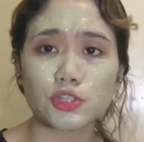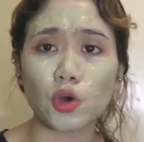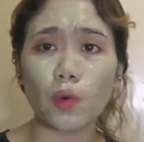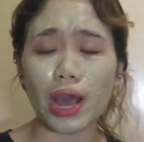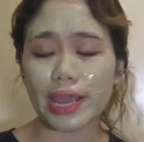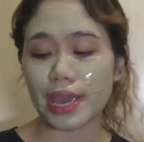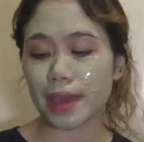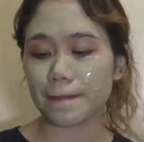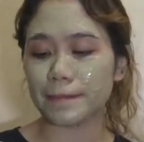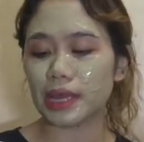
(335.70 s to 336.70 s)
So, I
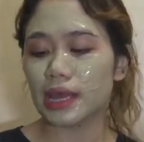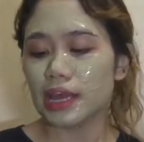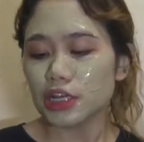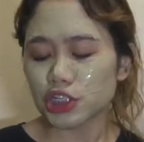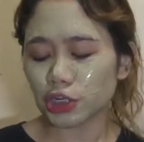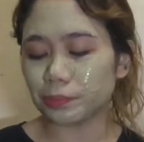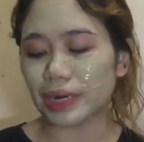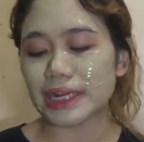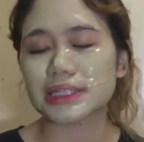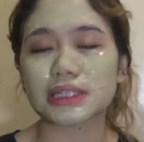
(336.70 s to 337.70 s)
am
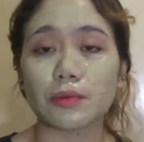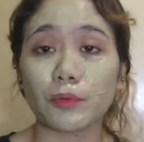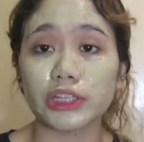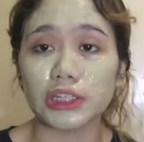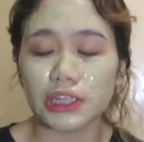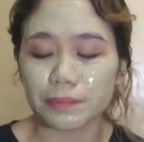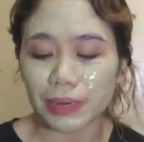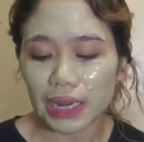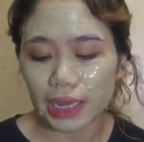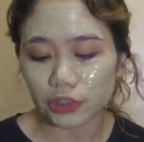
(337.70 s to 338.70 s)
surprised na pwede din
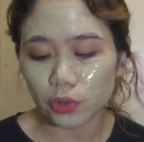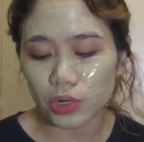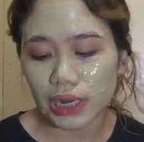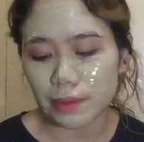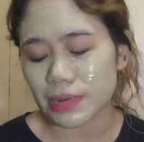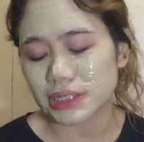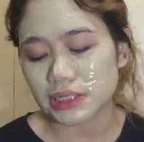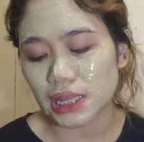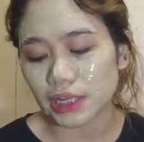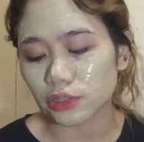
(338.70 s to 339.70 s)
pala itong clay
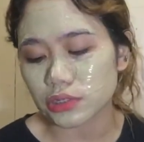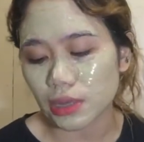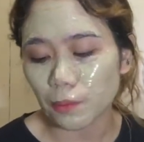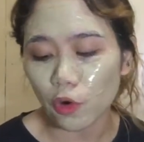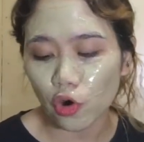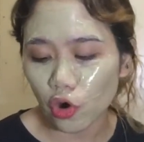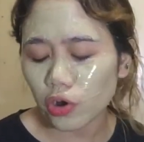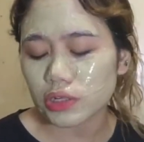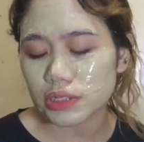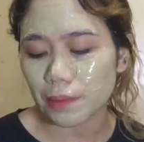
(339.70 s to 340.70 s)
mask na ito sa buhok.
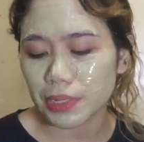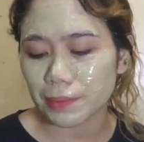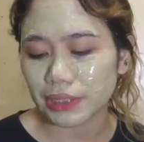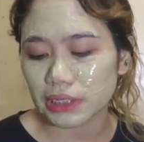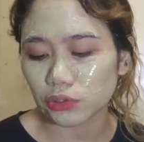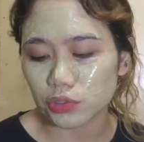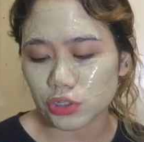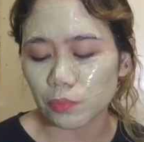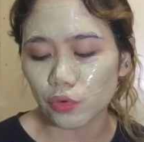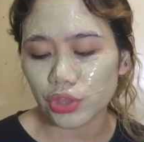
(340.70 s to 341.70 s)
Sabi naman dito,
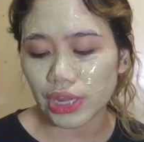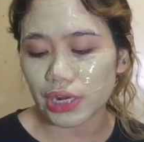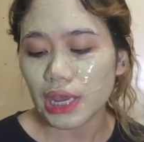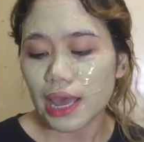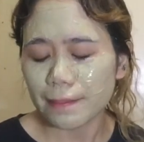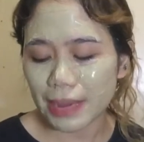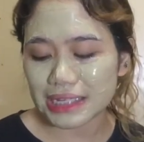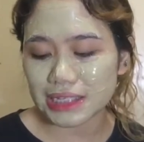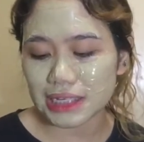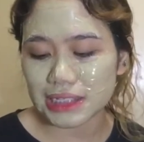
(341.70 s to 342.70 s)
smoothen
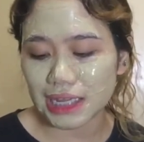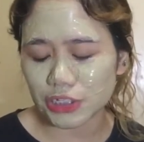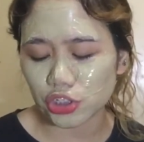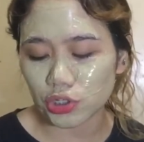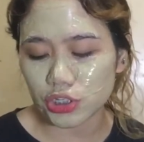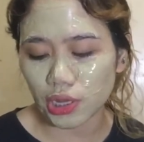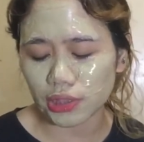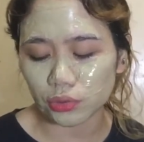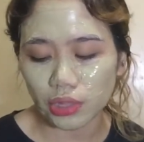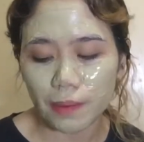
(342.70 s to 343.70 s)
mask in sections
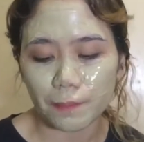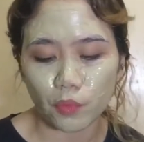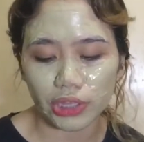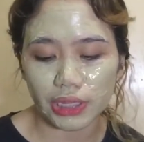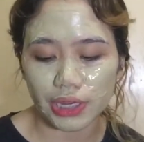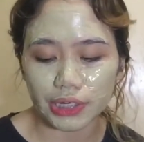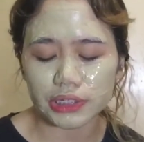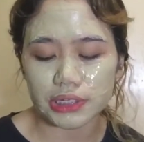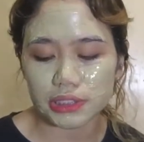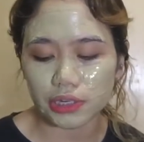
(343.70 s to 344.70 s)
and to dump wet
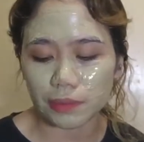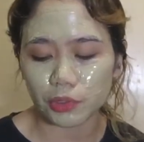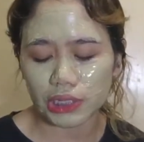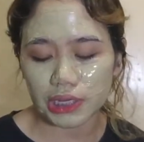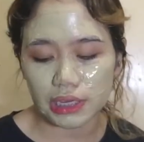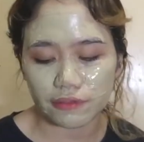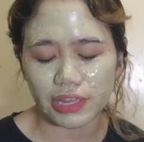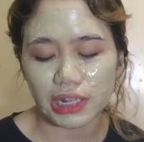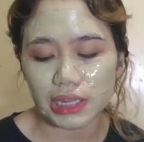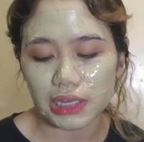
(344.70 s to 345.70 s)
hair, distributing
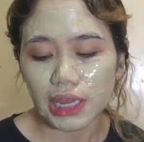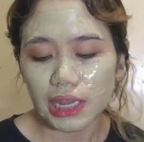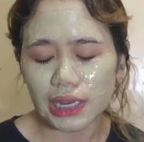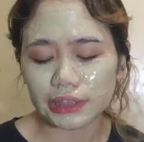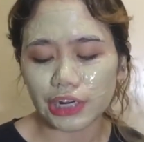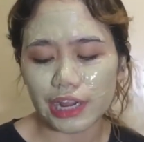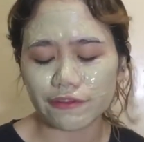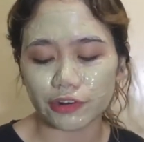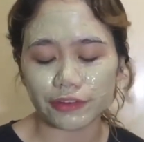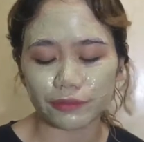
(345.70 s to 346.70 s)
evenly. Let dry
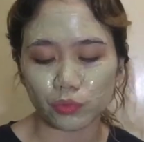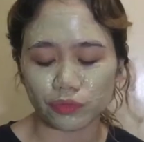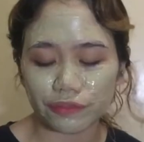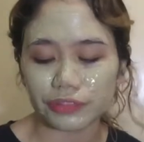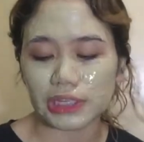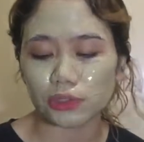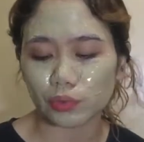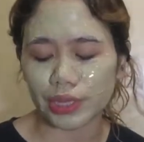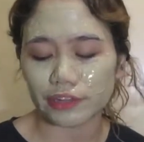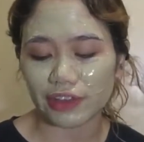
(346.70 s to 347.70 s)
for 15 to
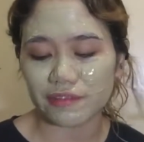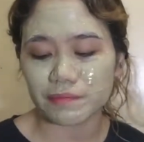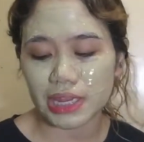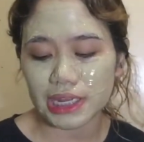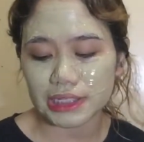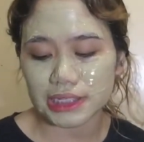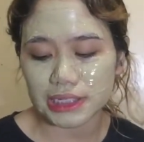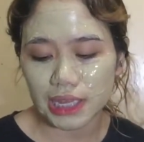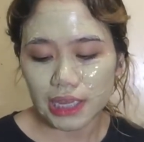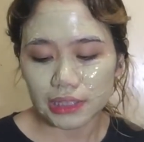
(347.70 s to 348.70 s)
25
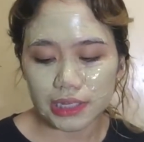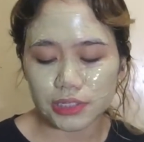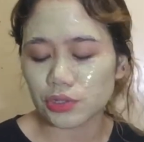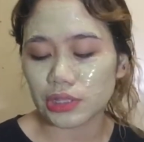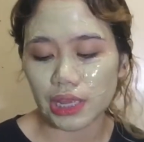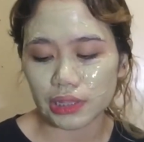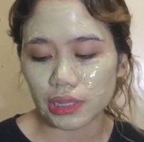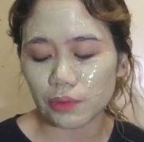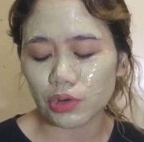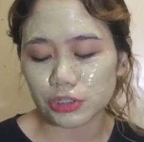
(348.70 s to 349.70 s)
minutes. Tapos yun din,
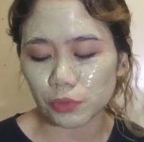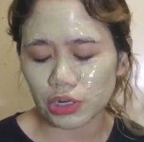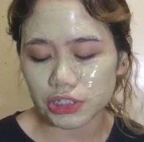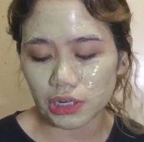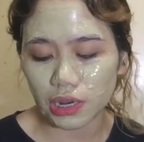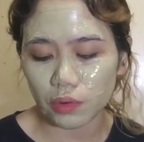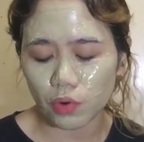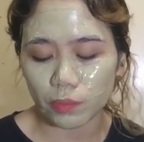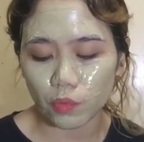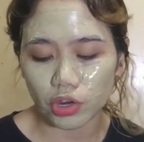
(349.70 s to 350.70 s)
i-wash mo lang siya ng
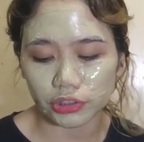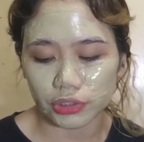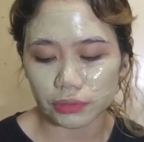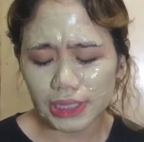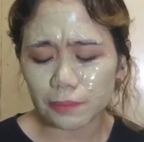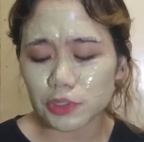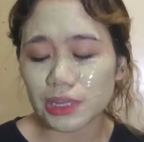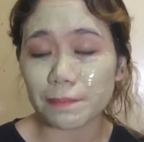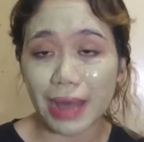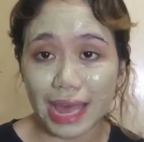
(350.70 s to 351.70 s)
warm water. Tapos
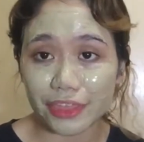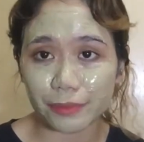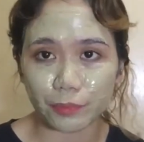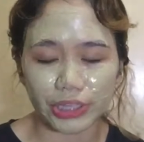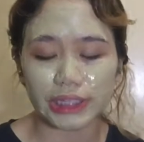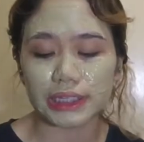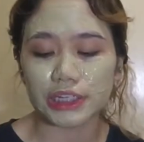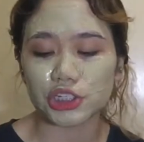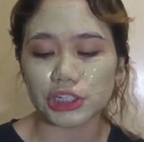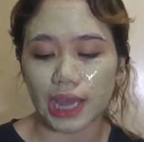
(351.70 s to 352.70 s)
sa bath, pwede
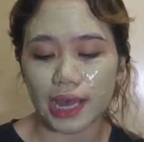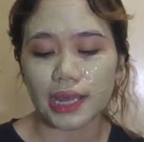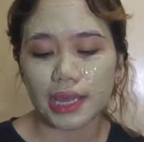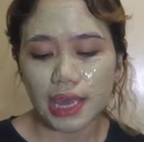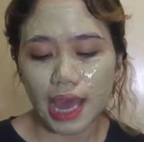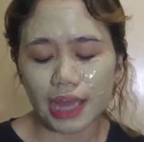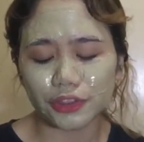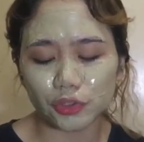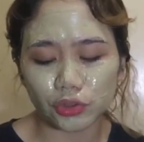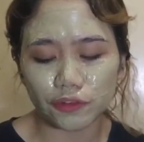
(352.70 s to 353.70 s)
din siya.
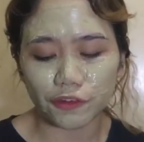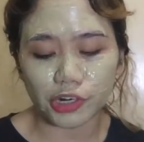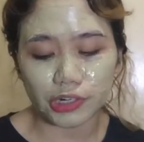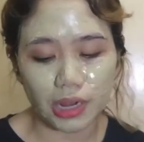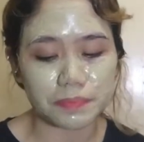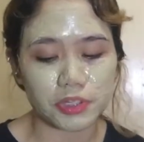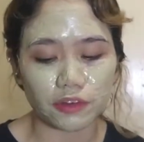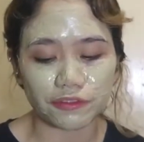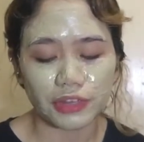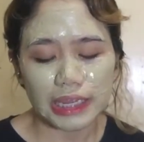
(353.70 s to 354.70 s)
Add 2 to 4 cups
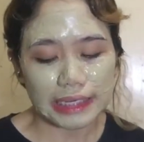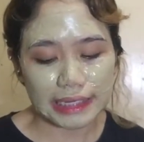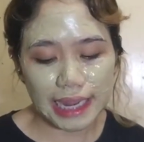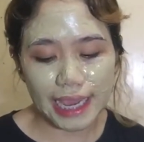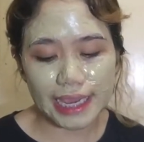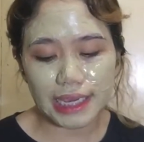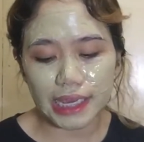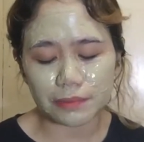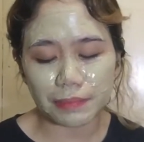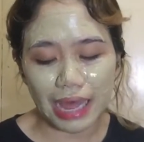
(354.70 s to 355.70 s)
of clay
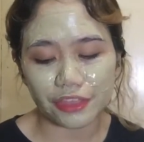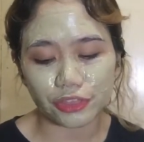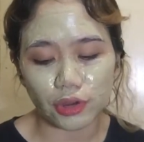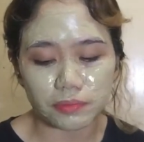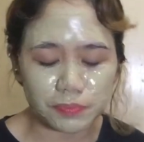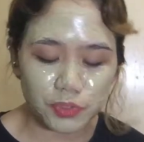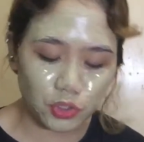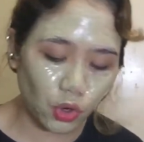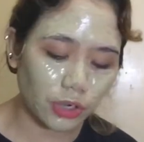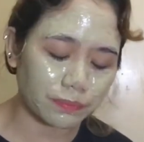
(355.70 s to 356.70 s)
in bath to
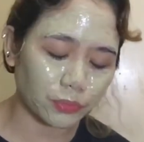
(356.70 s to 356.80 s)
absorb